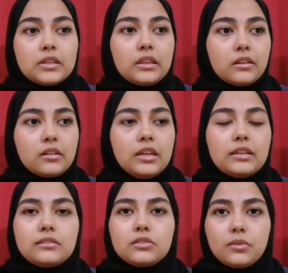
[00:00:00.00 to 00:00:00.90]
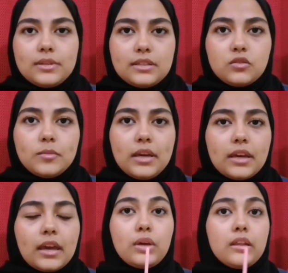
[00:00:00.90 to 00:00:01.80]
But literally it's so easy to
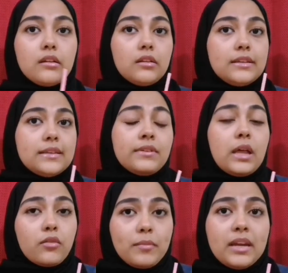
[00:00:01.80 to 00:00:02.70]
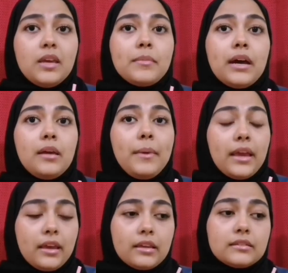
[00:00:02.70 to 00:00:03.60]
make. You can literally save a lot of money by
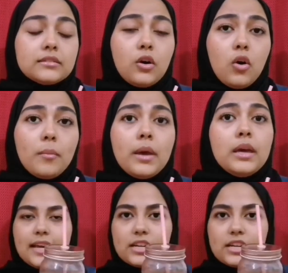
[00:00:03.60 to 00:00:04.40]
making it at home.